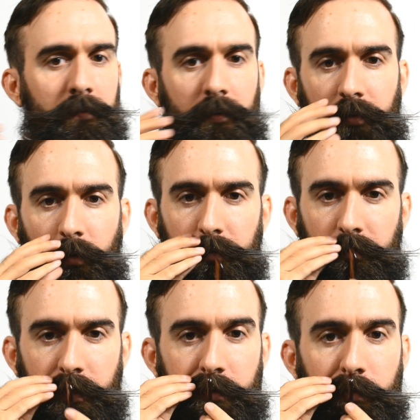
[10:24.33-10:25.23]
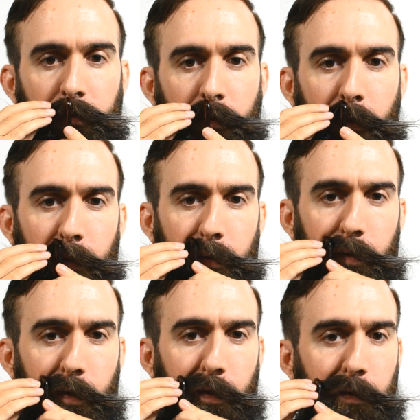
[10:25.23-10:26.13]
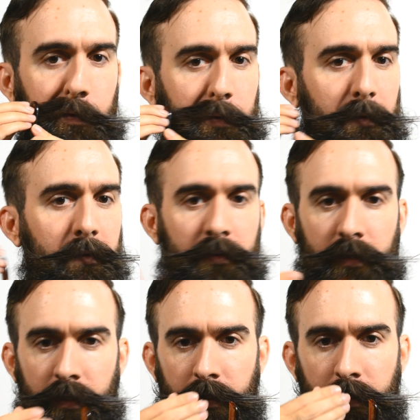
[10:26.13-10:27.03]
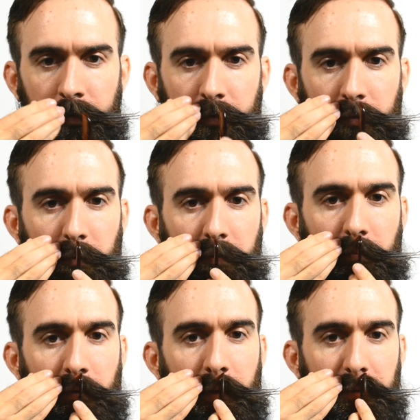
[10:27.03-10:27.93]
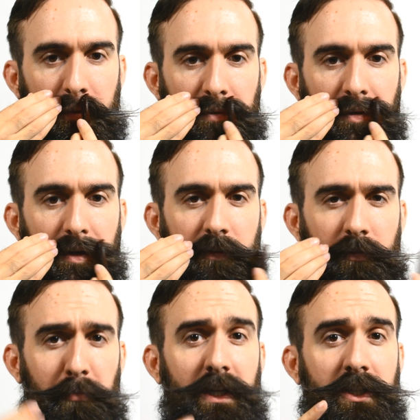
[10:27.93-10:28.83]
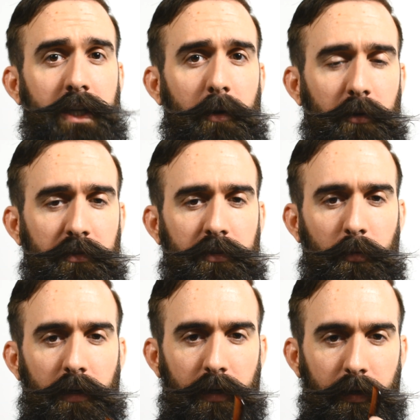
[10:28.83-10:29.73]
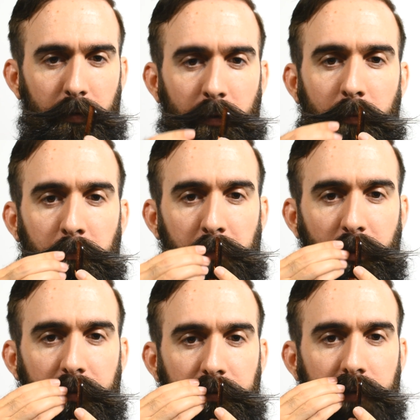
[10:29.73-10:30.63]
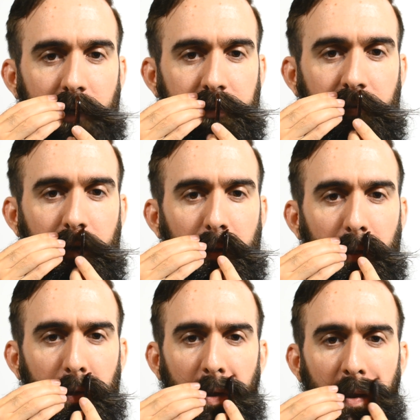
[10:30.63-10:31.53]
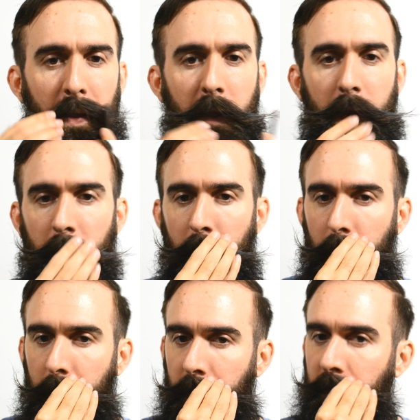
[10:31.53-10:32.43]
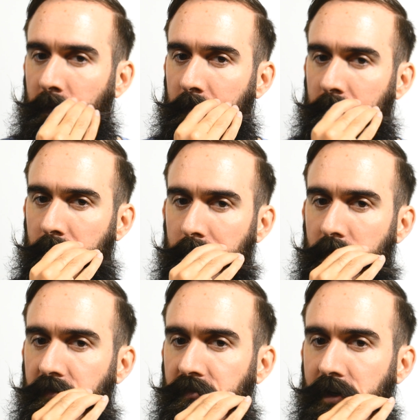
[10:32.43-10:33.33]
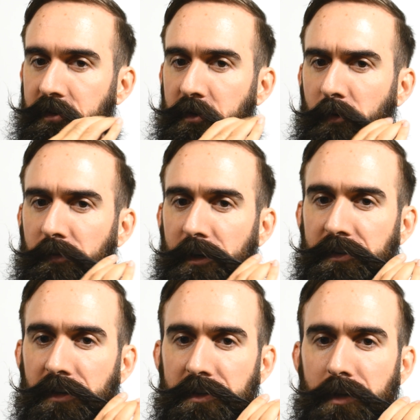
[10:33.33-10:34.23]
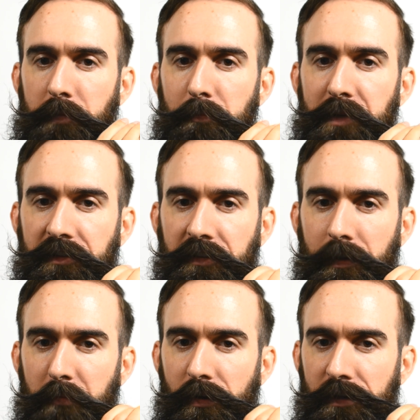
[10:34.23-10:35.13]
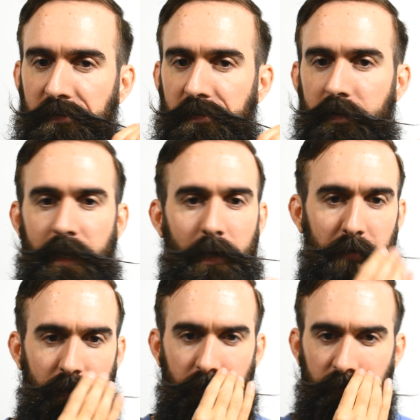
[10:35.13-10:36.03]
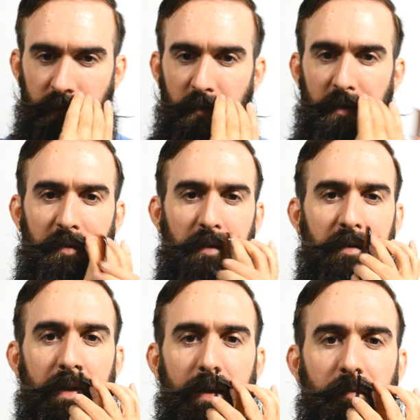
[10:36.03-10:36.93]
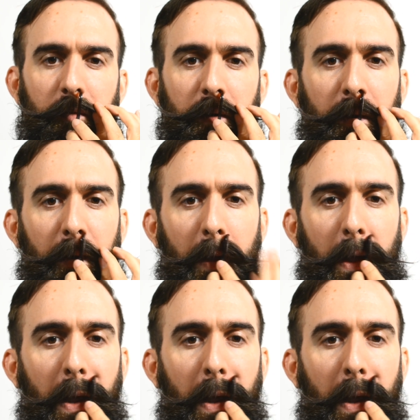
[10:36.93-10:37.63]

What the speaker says: For those who are interested in doing some crazy designs. Big shout out to Billy the Stash Finnegan, a good friend over at WBCN Boston. Had me in the studio the other day for a